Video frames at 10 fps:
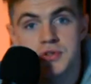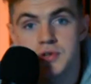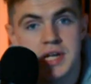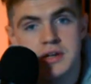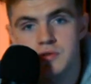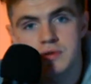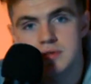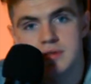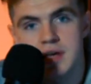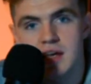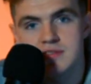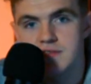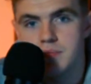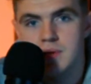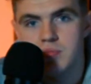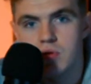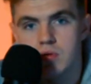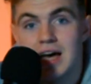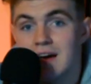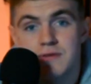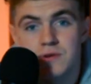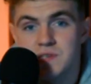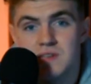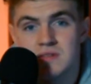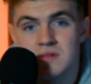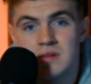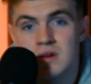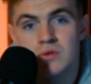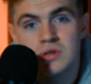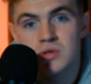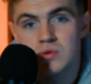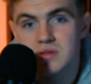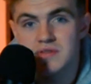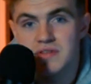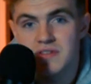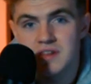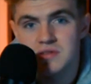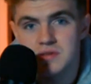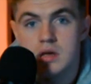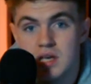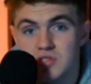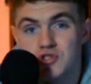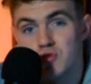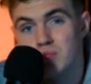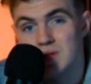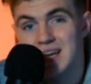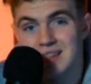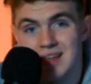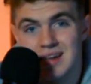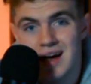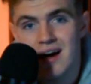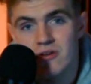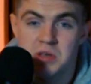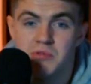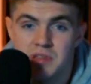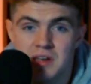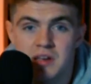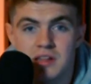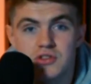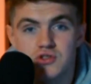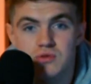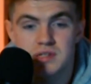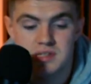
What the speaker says: are dangerous in the hands of people. After seizing the only tools of defense, his true plan laid out. People then got the choice